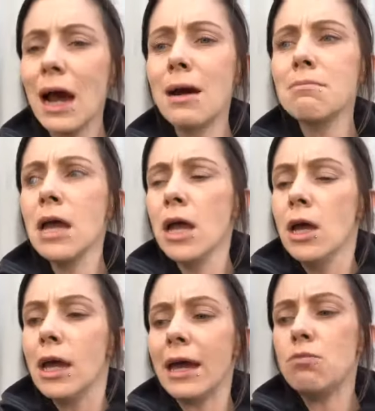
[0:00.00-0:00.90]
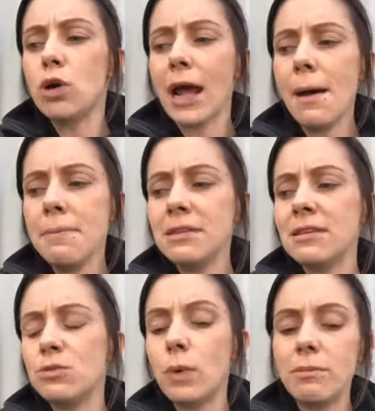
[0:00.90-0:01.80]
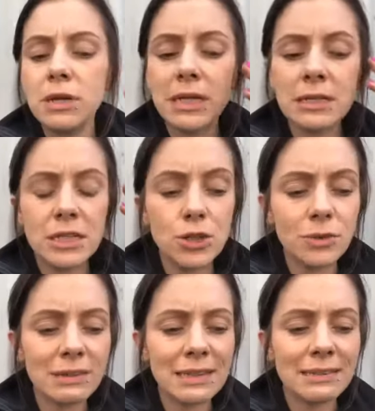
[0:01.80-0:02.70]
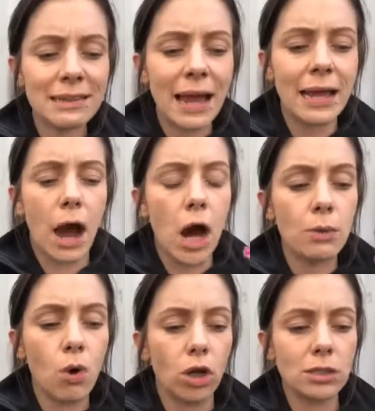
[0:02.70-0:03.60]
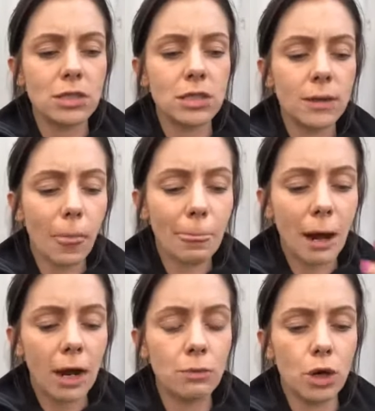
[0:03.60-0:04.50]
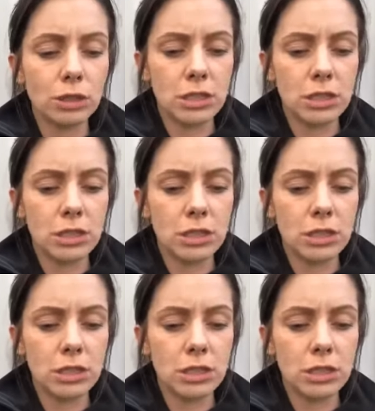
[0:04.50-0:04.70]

And what happens is when we continuously say, I want, right?